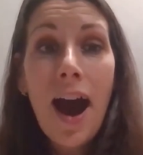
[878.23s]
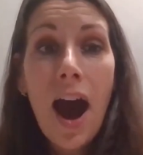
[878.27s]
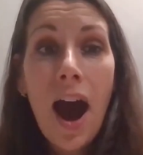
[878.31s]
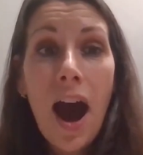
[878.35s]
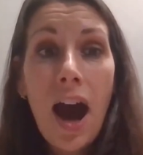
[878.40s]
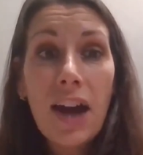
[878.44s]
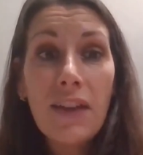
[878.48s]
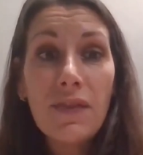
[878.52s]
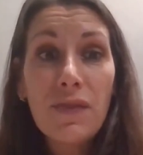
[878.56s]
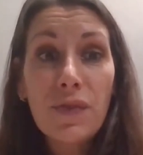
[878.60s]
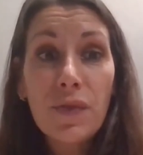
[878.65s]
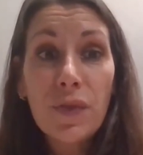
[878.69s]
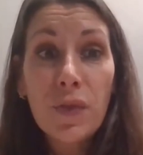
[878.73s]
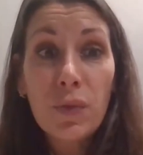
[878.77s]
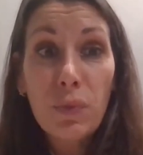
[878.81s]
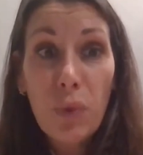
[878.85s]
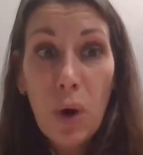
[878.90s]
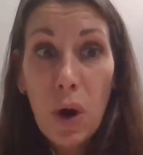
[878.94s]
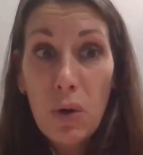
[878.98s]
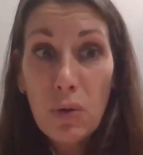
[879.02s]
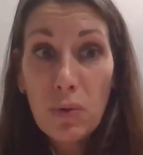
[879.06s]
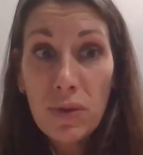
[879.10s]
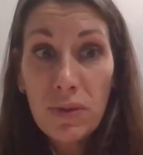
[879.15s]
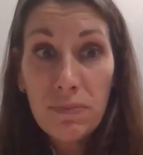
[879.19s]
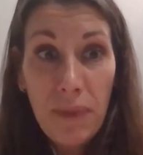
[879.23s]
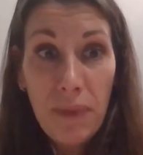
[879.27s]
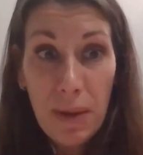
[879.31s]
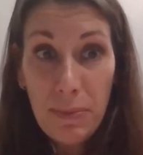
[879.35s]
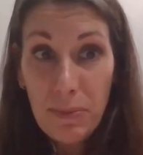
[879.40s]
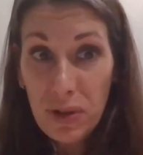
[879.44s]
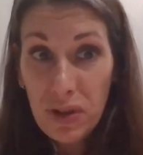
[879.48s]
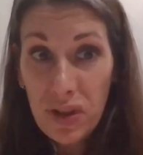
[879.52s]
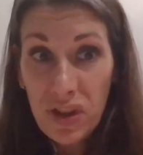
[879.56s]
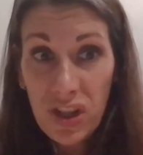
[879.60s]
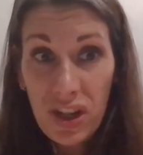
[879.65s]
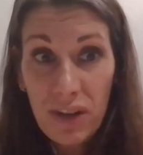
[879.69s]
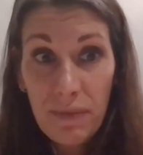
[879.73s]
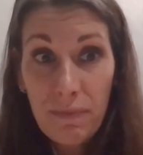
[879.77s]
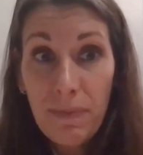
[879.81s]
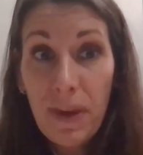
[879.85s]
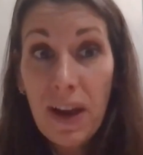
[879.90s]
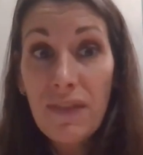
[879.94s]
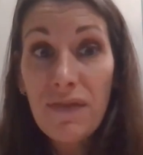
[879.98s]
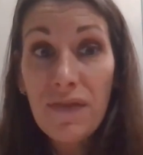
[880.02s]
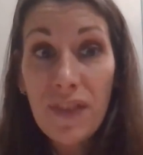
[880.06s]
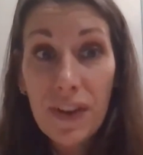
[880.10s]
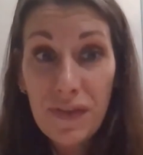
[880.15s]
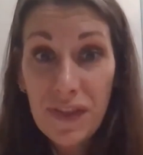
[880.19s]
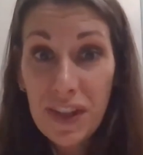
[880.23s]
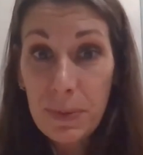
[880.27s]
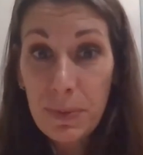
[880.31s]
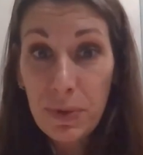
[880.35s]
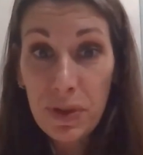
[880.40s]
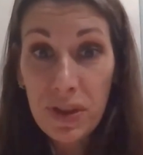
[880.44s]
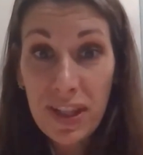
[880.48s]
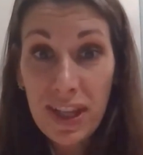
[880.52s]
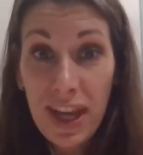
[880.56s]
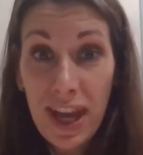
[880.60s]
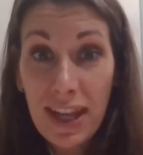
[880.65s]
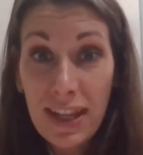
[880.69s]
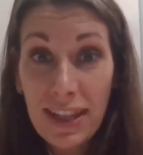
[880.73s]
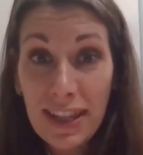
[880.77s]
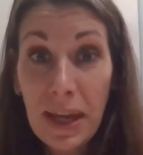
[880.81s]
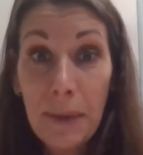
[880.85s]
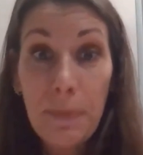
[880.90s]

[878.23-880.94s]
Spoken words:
I've grown membership by 50%.